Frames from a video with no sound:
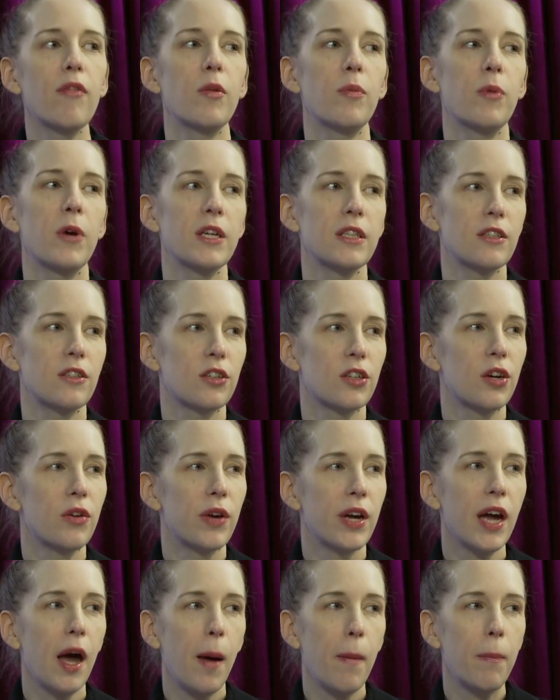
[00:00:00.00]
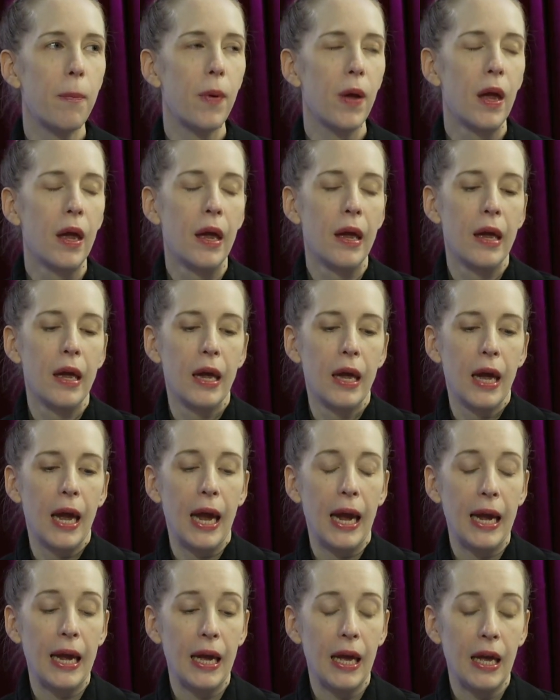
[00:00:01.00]
The prices are going up,
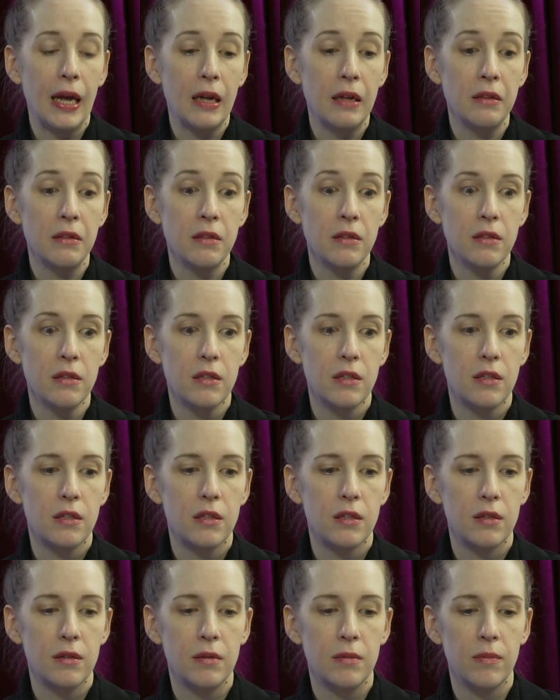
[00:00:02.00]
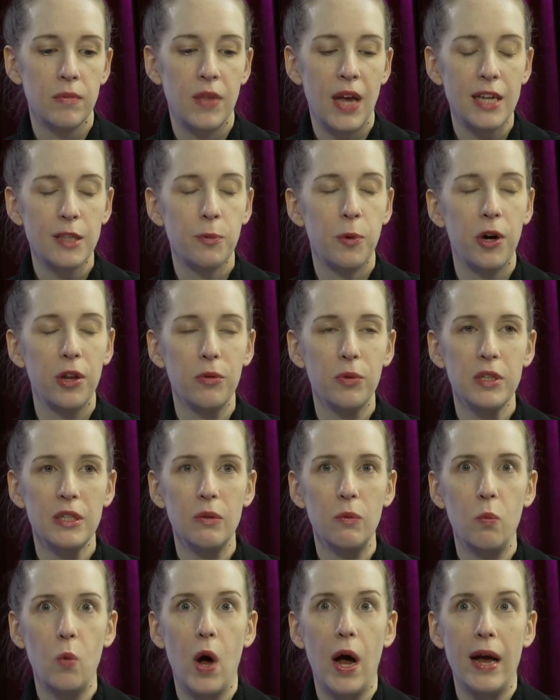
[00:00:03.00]
and that's part of the
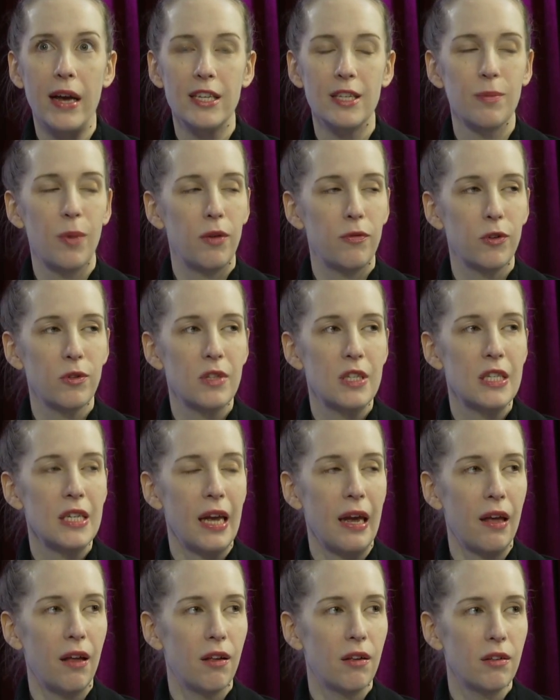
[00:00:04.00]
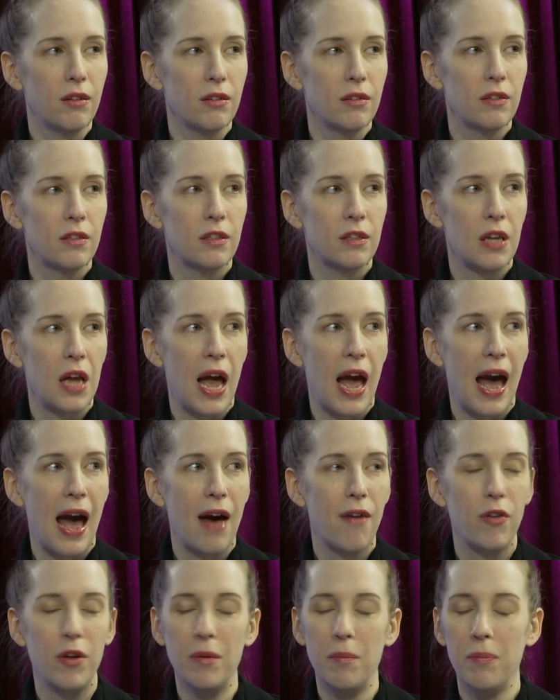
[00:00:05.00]
reason why smartphone sales
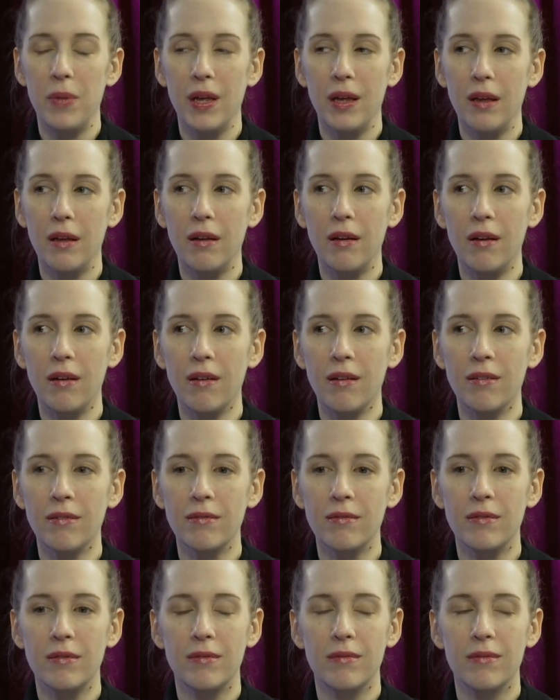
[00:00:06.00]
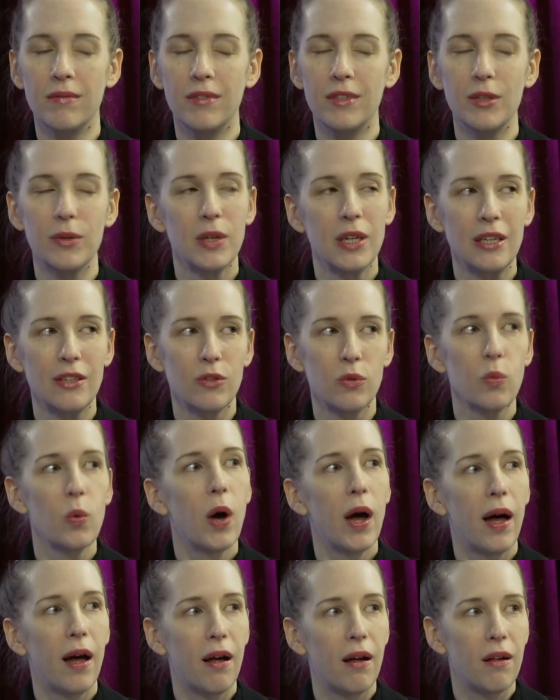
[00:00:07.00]
haven't been doing as
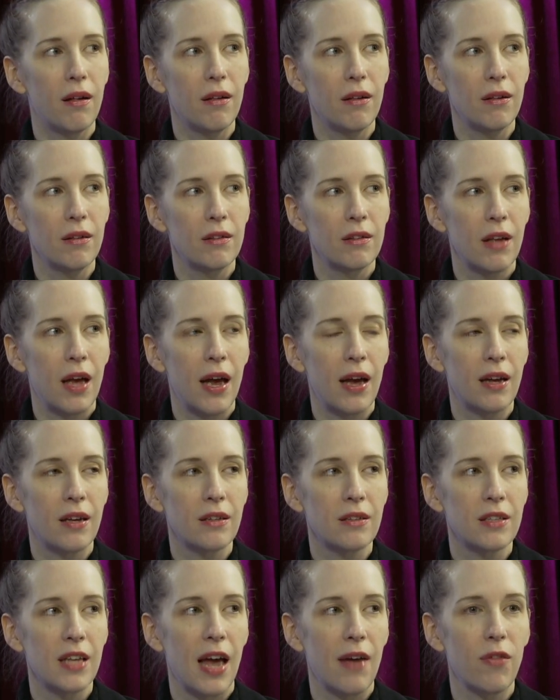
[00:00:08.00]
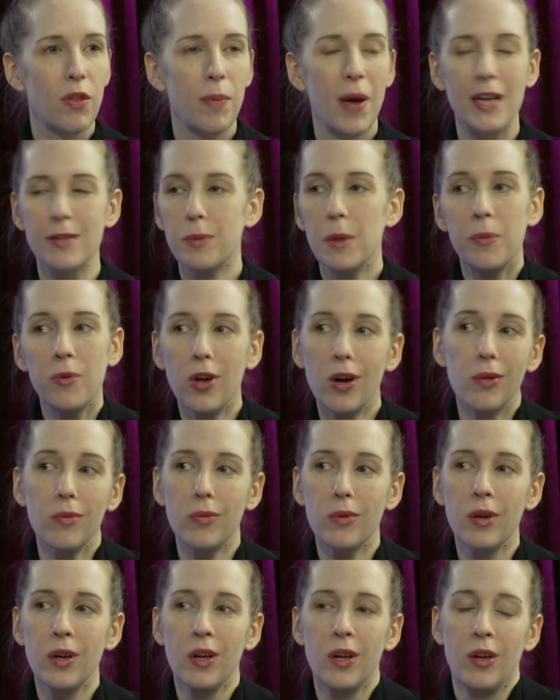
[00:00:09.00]
well as they have in the past. People aren't
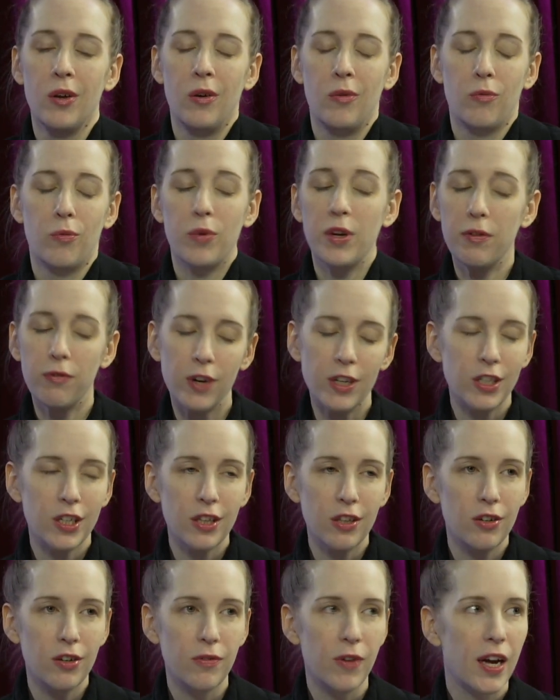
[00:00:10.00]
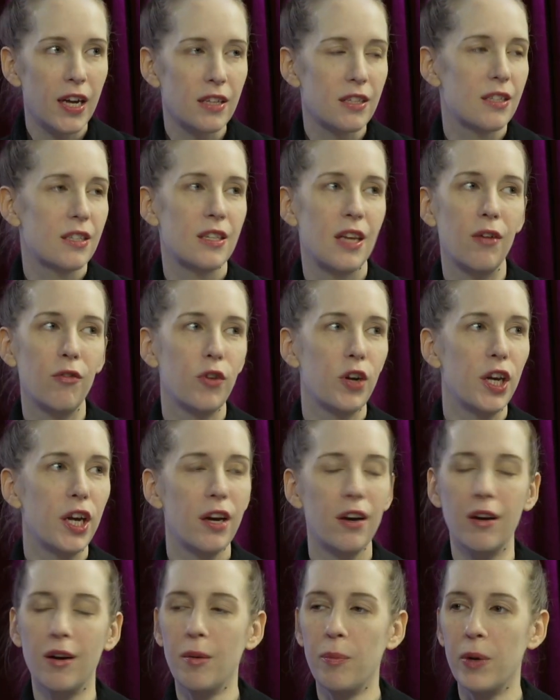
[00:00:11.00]
refreshing their device every
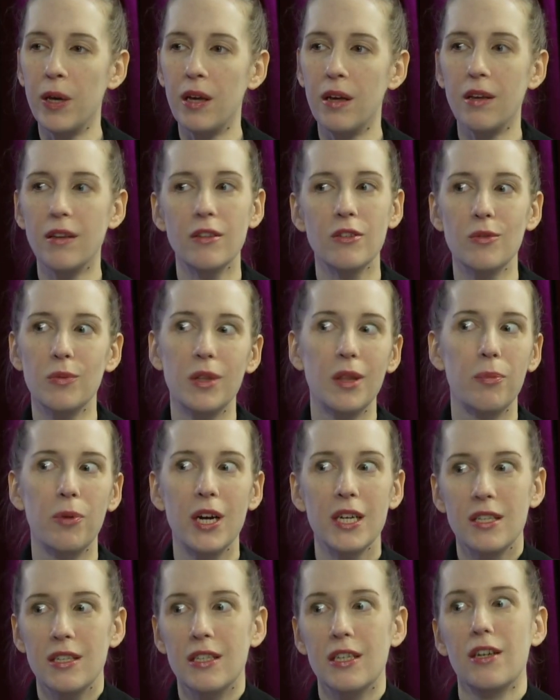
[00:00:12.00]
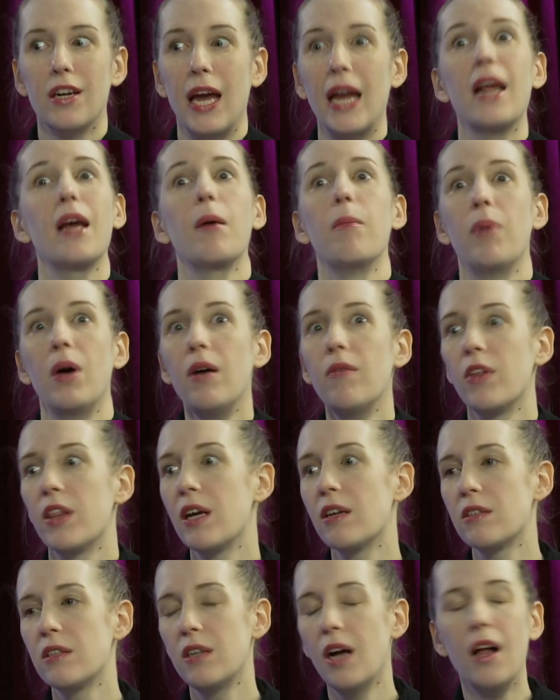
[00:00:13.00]
year because when the prices are getting above
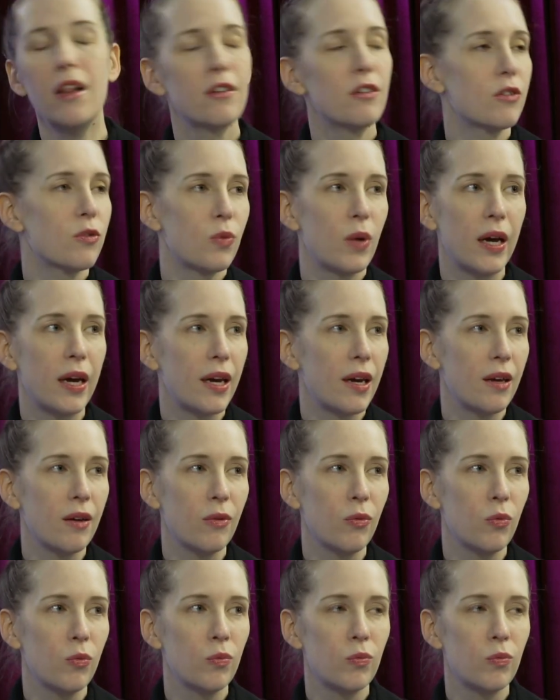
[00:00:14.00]
$1,000, why?